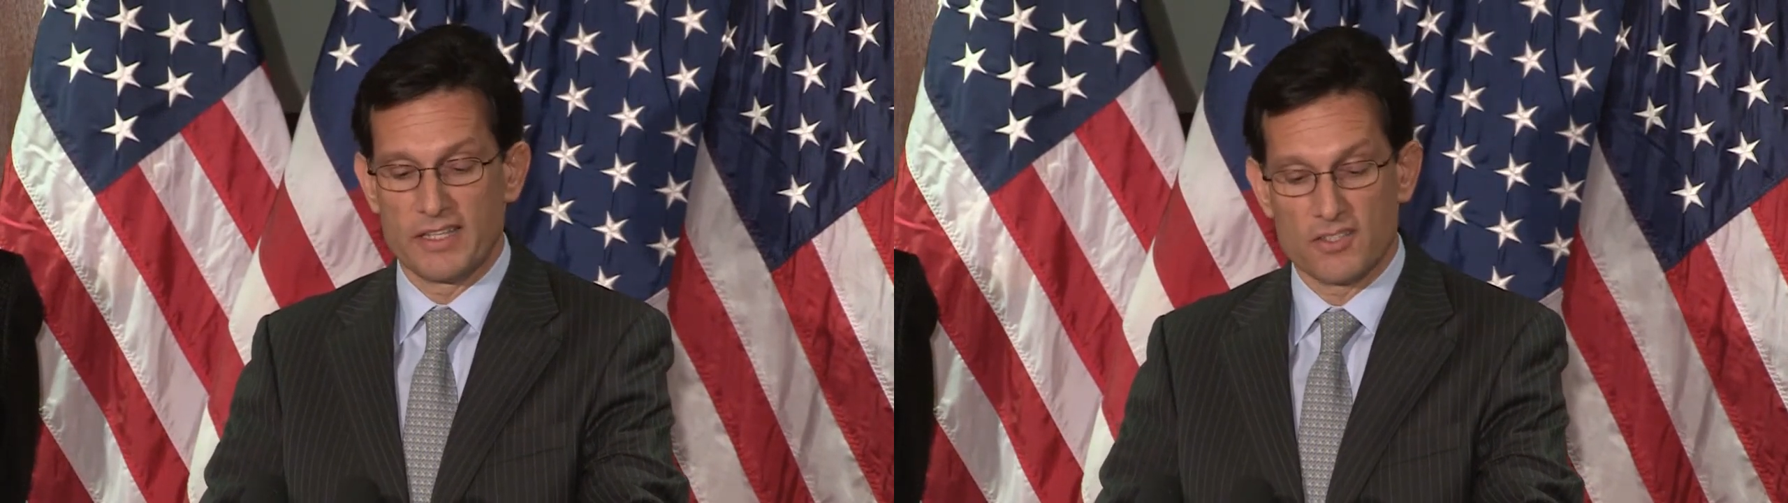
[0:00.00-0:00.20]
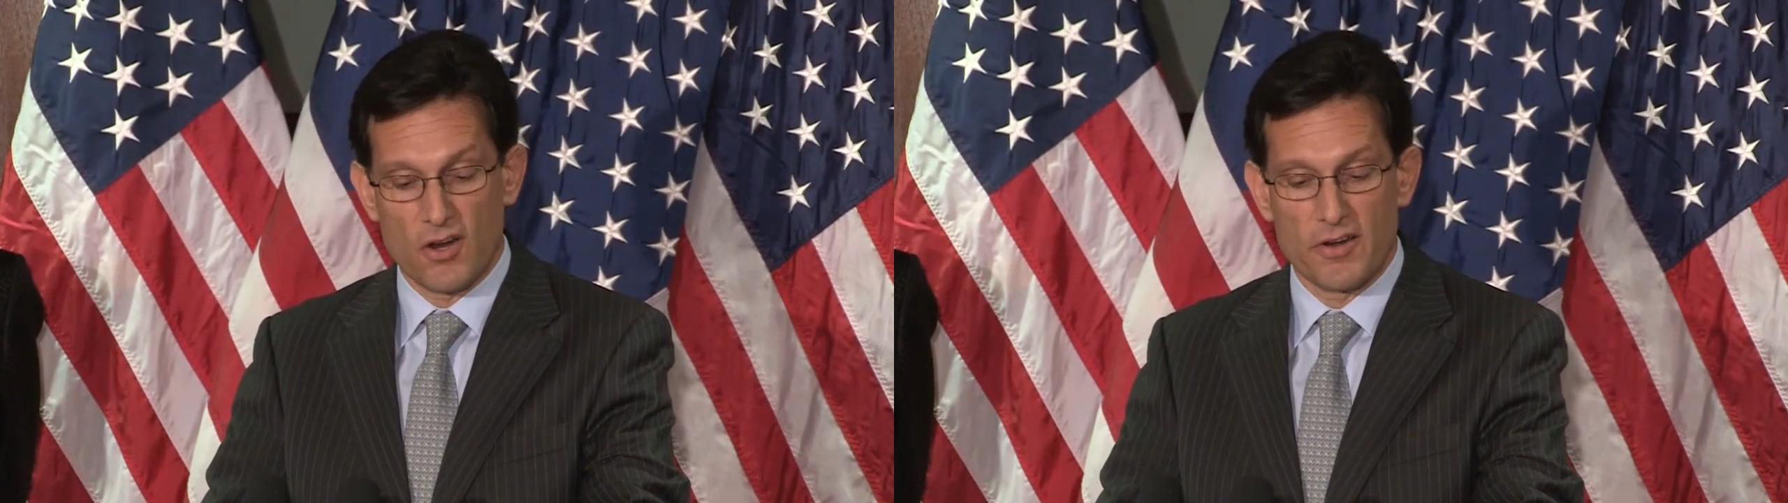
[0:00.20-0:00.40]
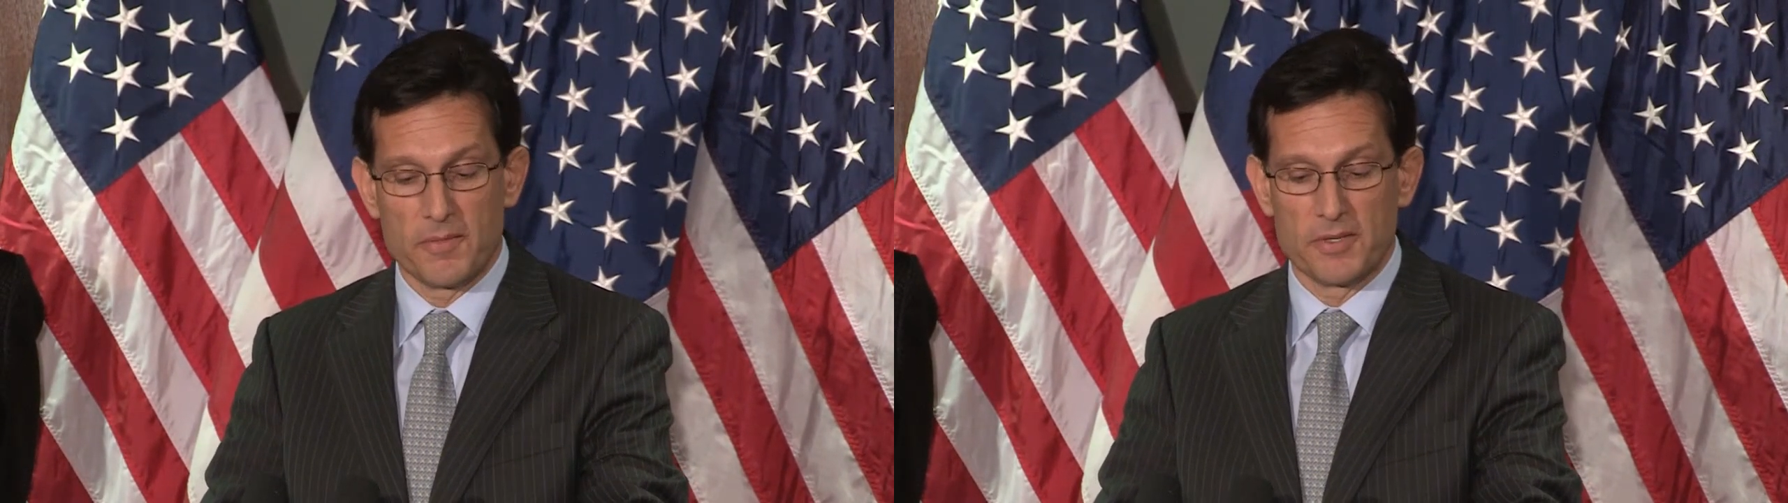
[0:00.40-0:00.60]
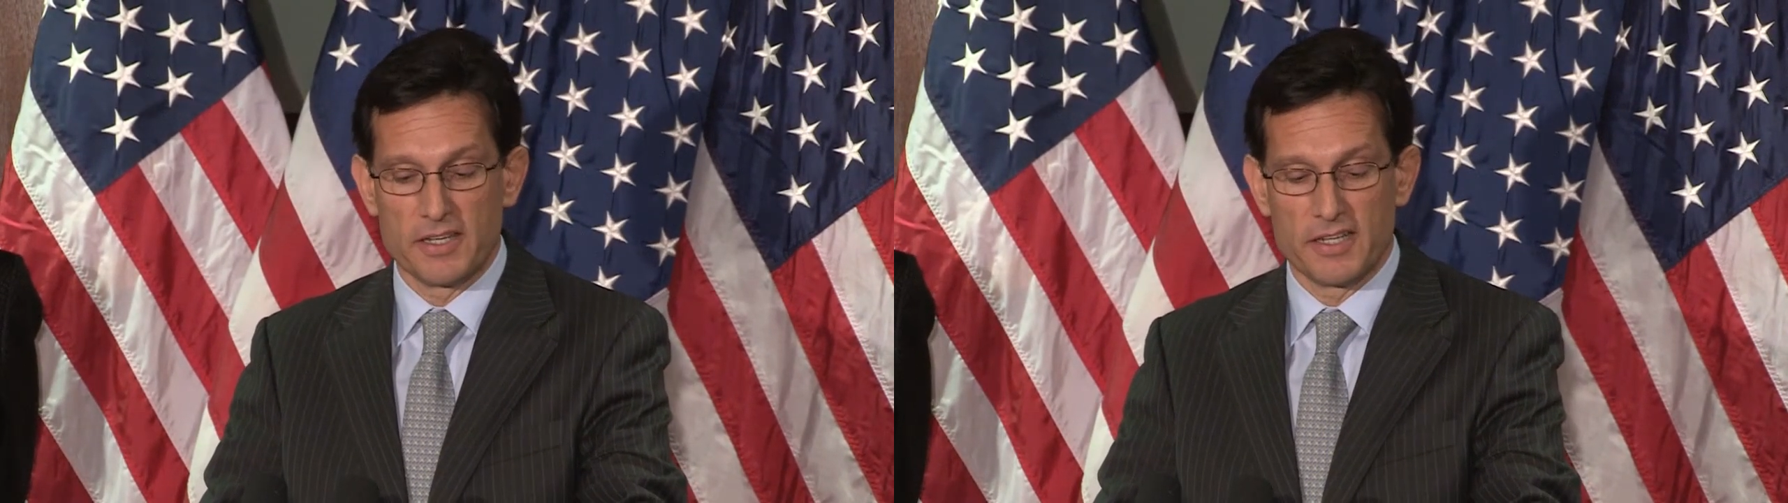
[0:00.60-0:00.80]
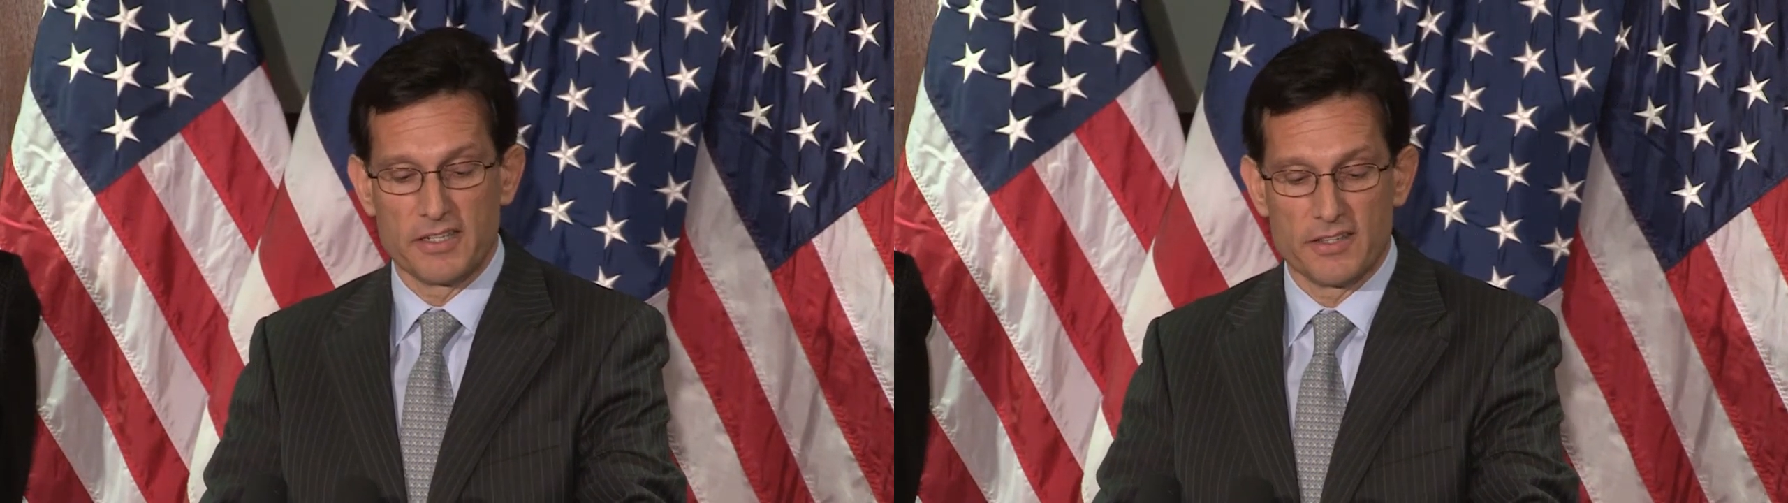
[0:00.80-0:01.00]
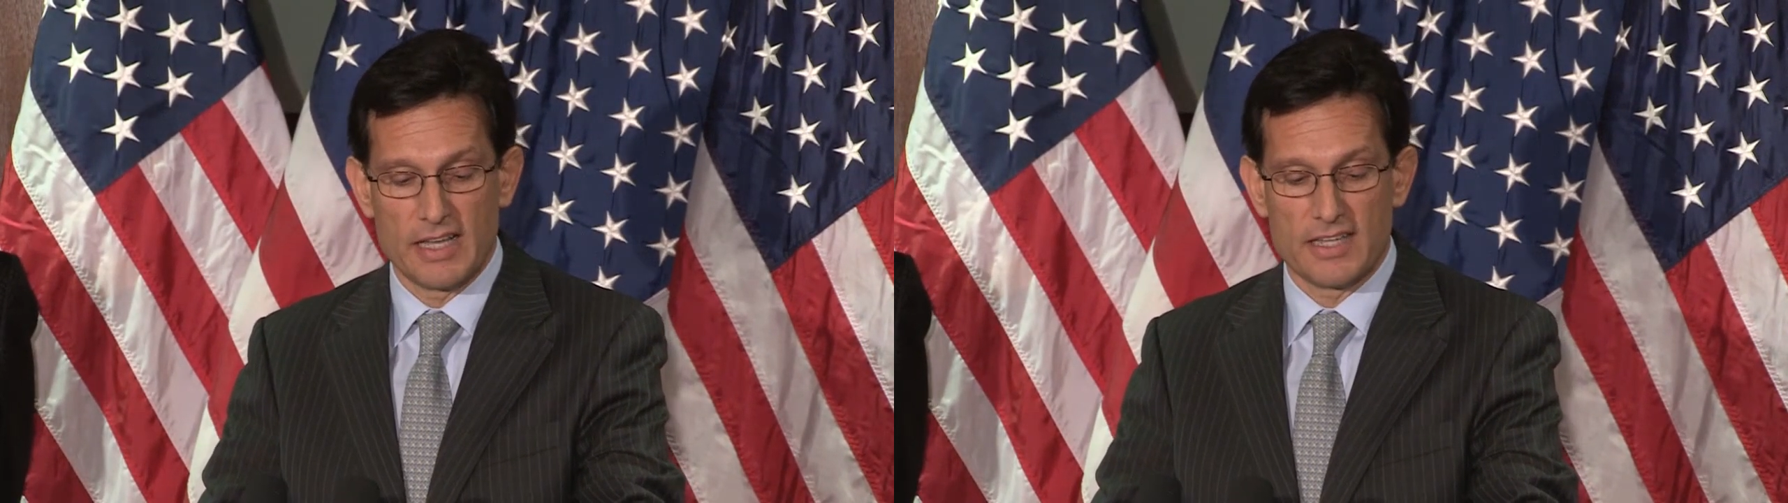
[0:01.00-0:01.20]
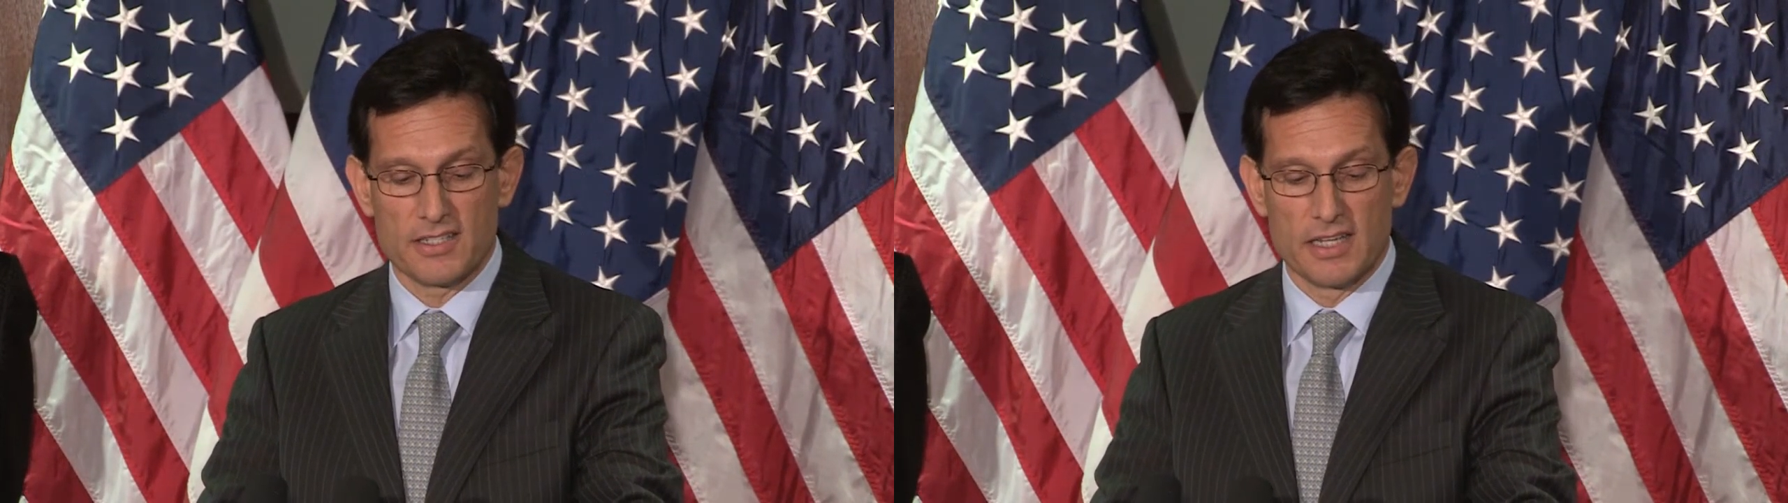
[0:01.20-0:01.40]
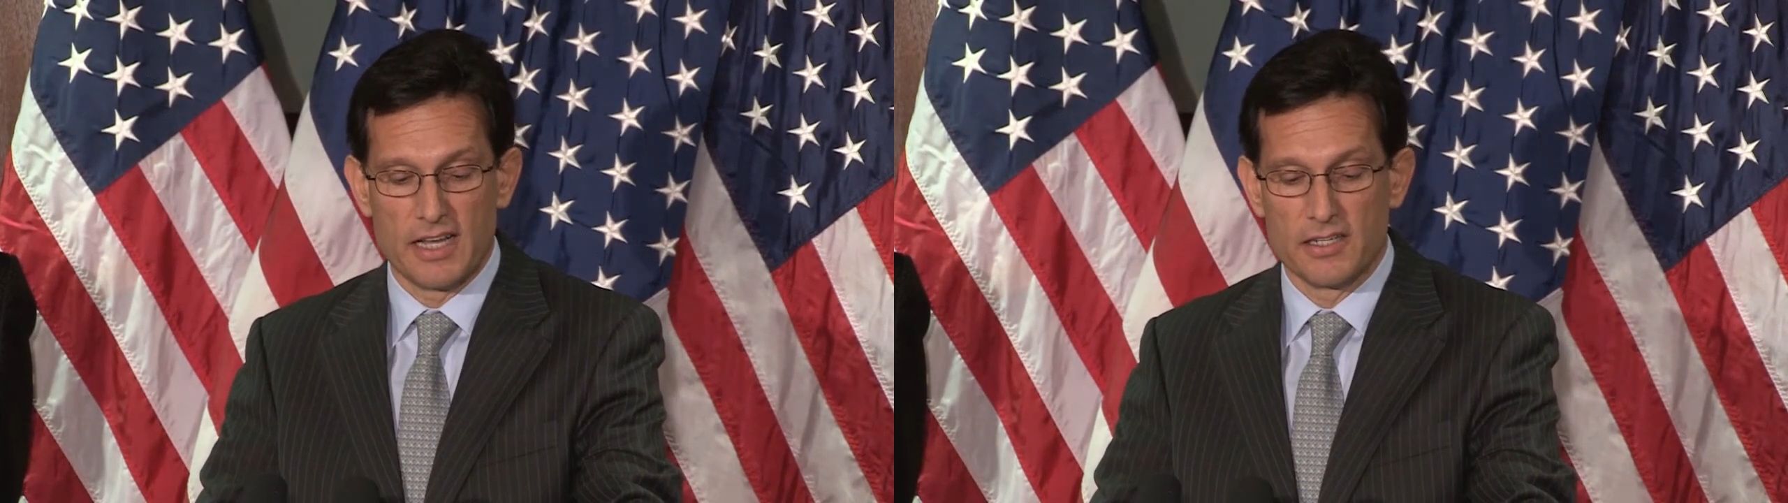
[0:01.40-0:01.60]
has already begun
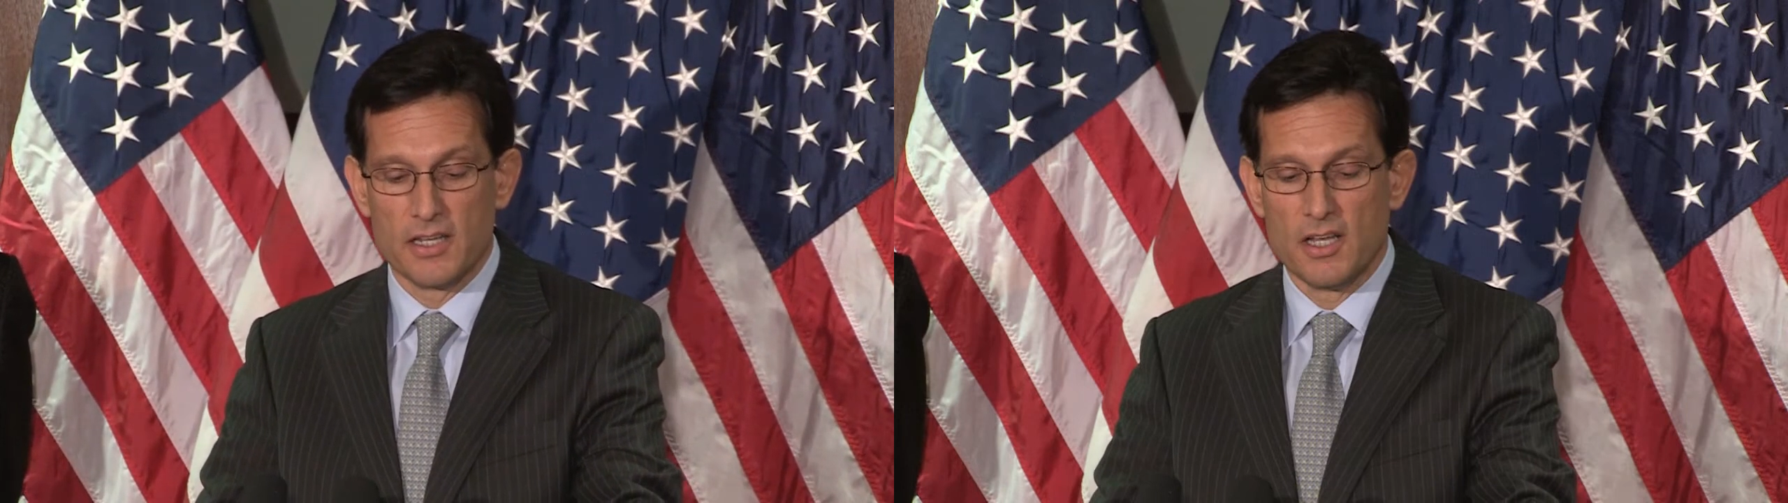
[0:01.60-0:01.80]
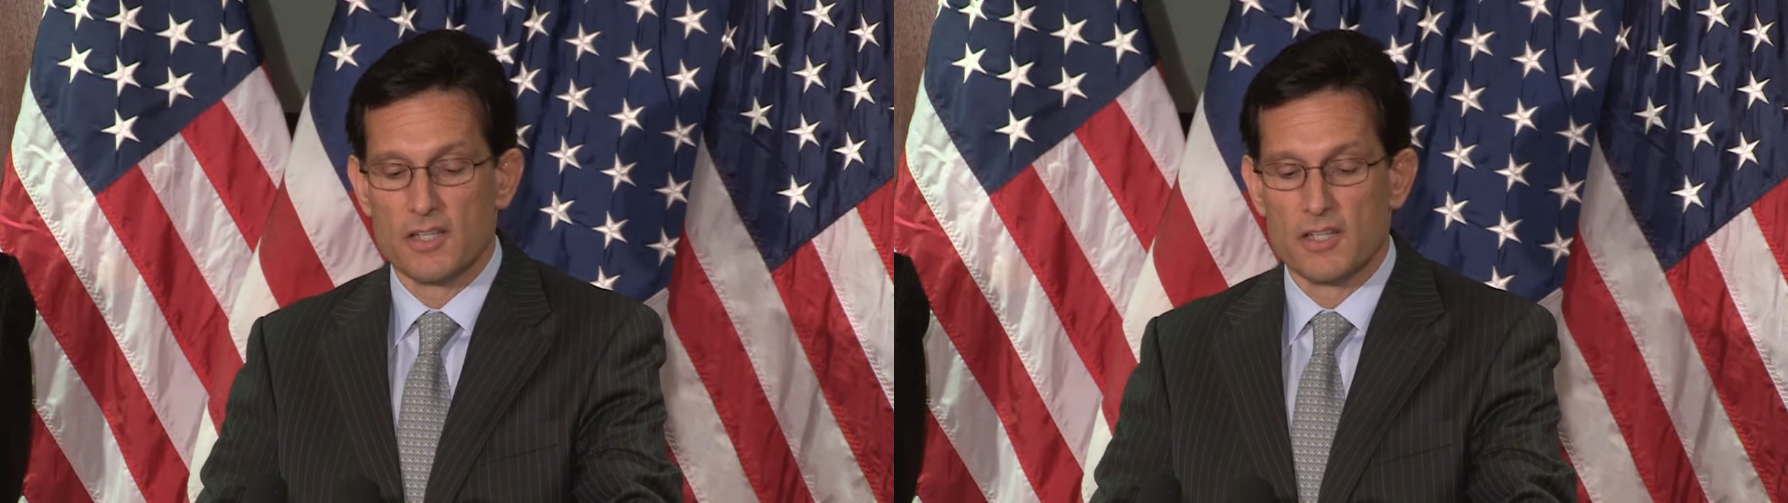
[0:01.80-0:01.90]
last night,